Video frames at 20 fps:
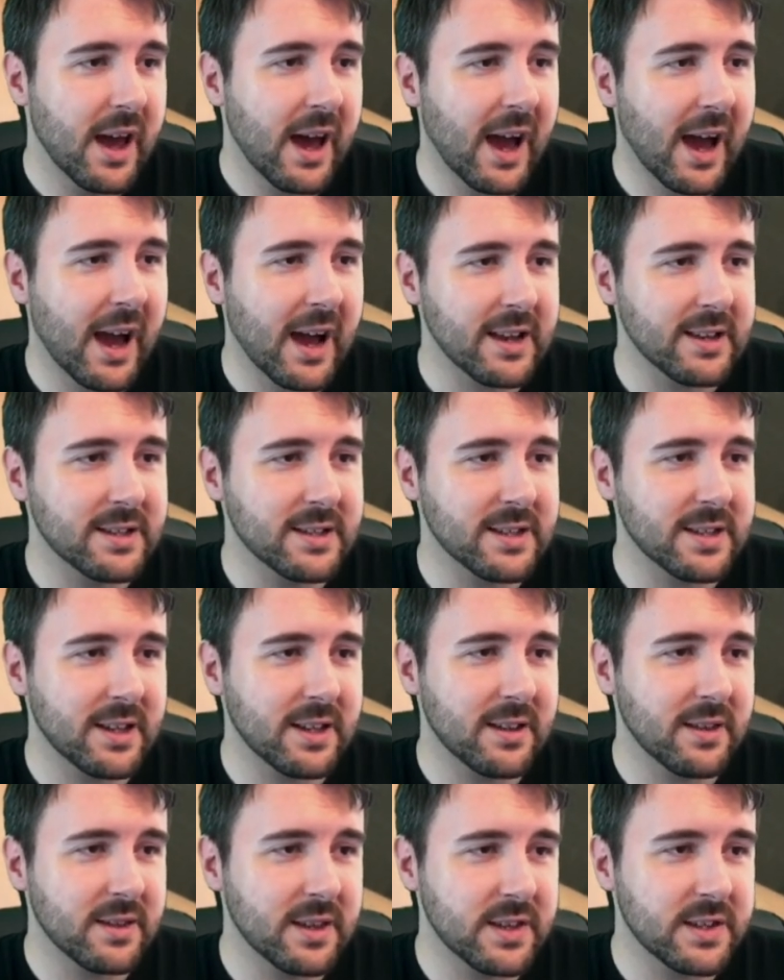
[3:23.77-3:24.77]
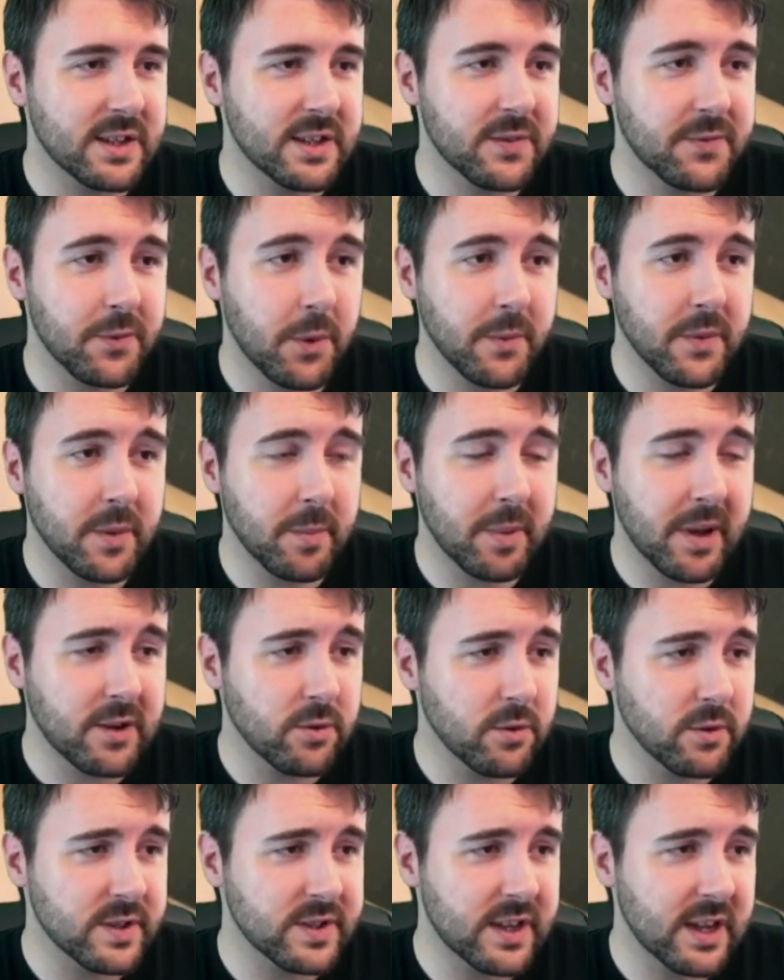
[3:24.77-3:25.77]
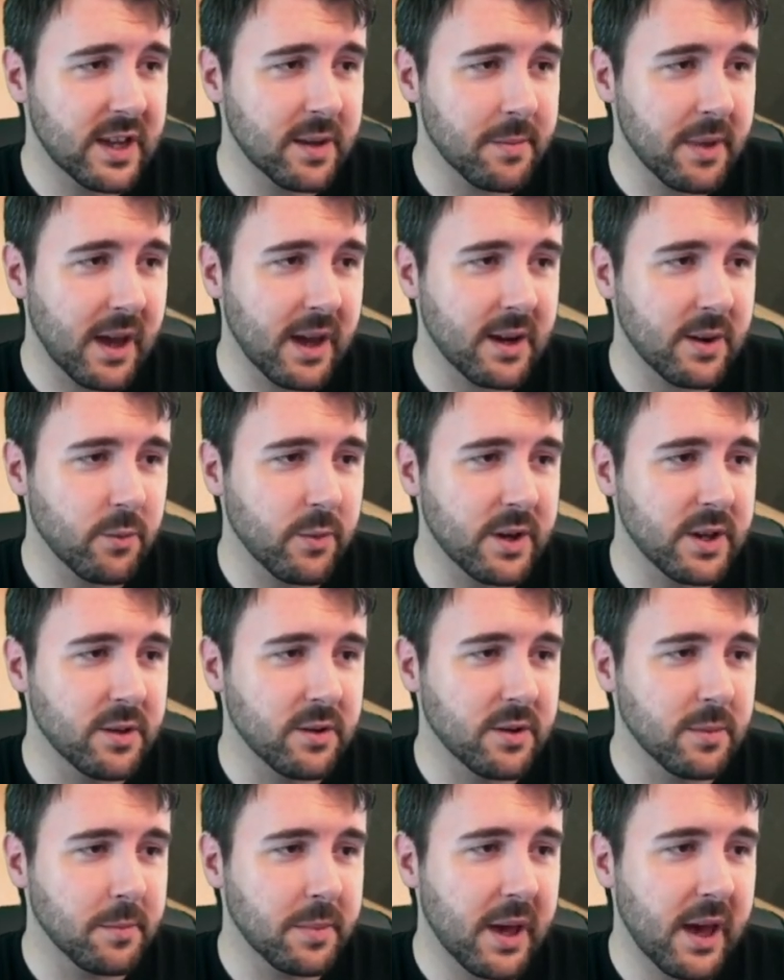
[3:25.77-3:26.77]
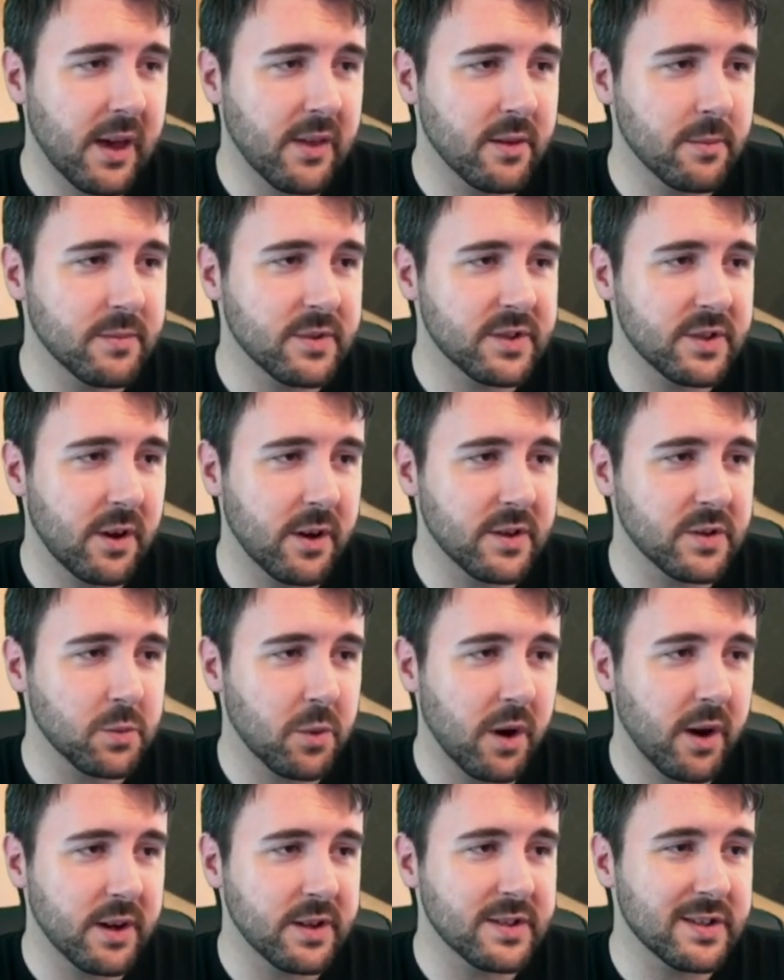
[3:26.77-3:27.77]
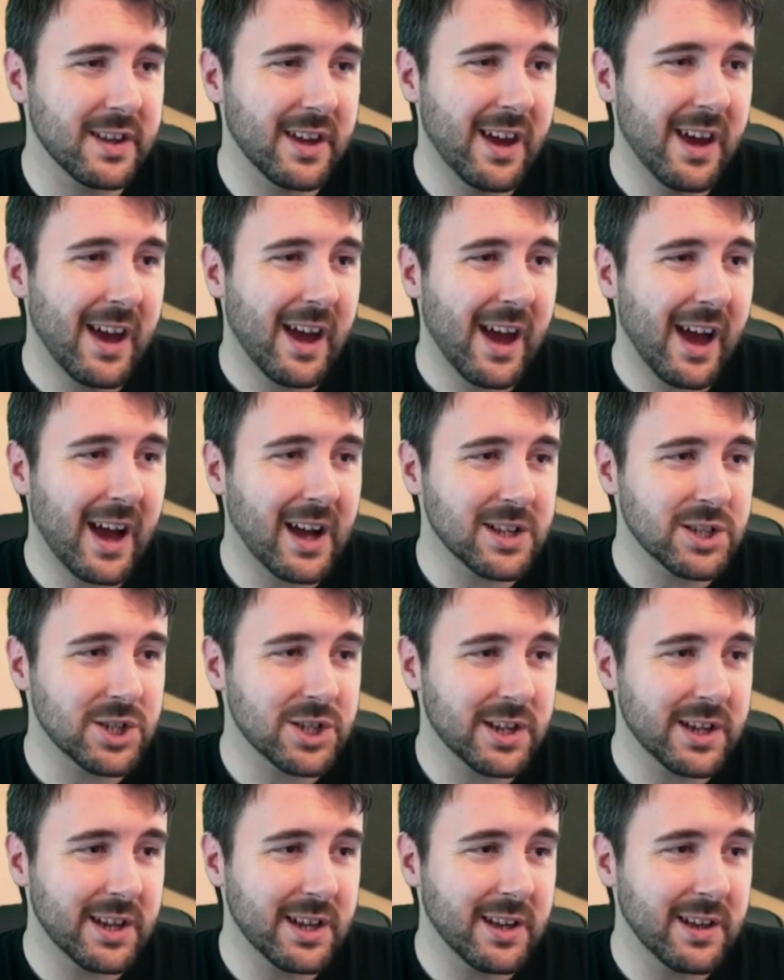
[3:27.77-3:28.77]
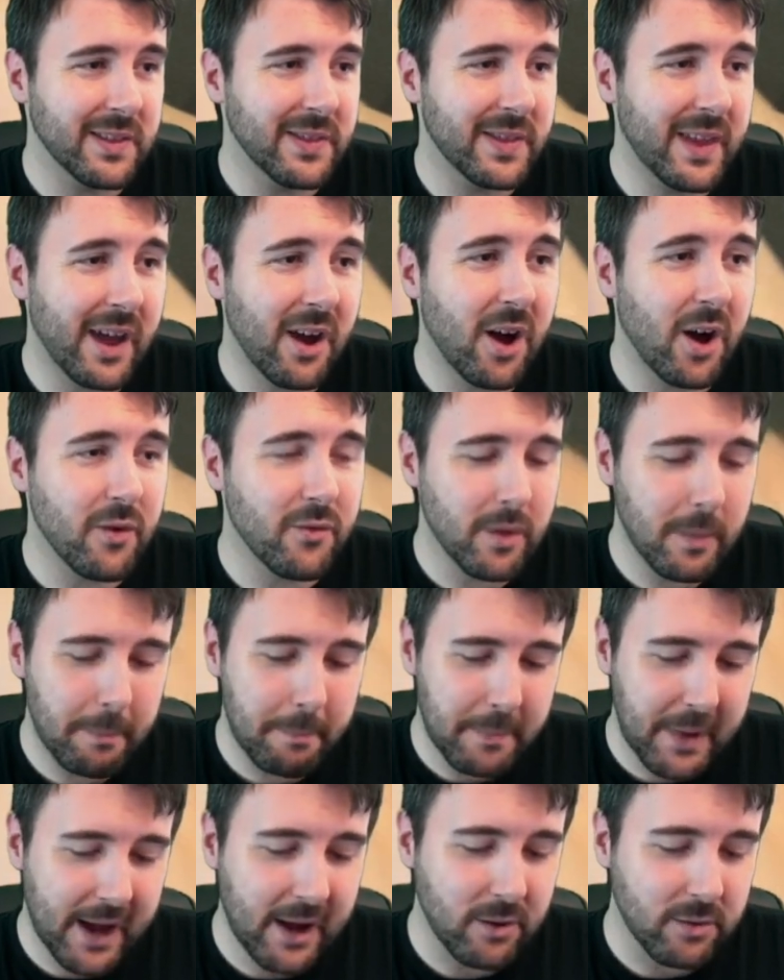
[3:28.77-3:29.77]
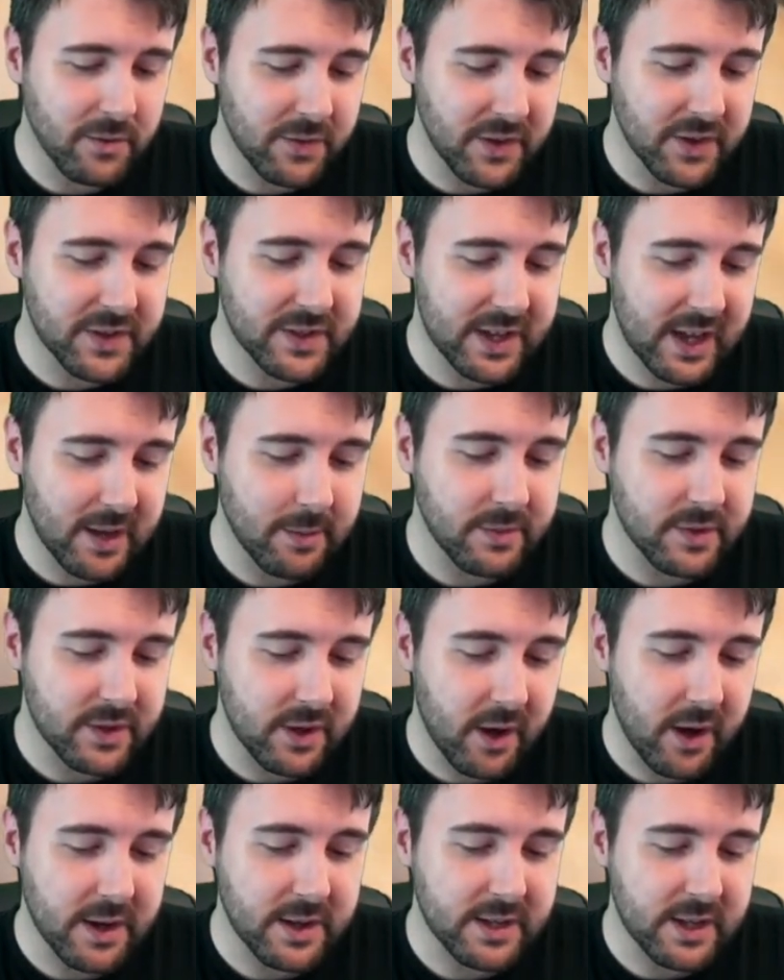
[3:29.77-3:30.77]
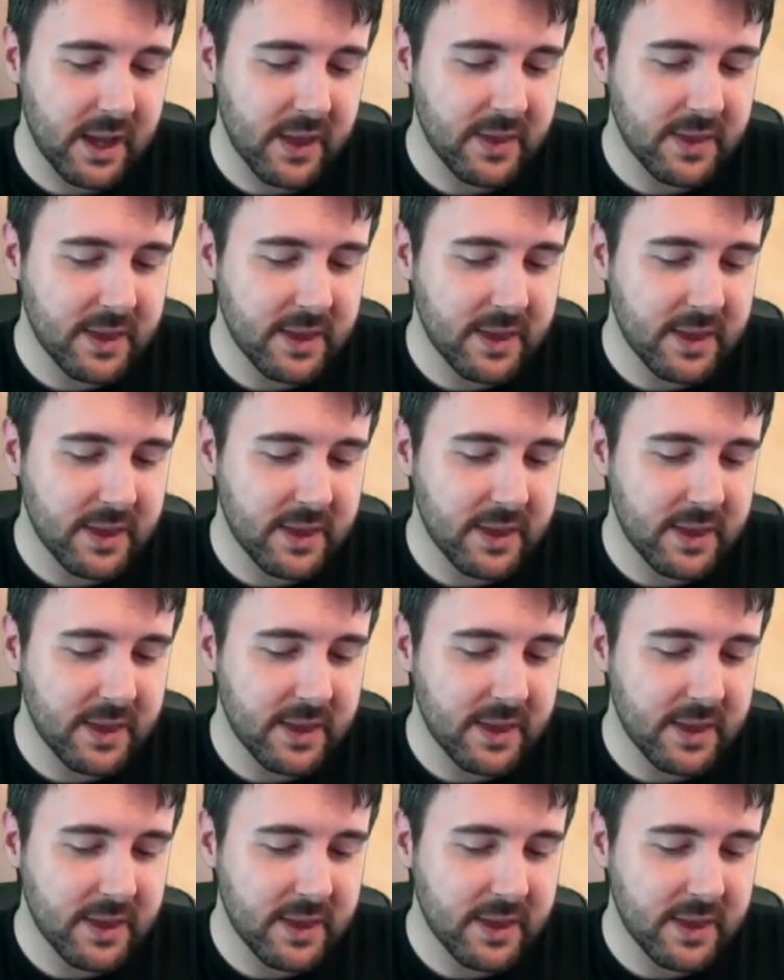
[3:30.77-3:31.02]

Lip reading: And this is from the Black Orc team. And when you compare them size-wise, actually, they are about the same size.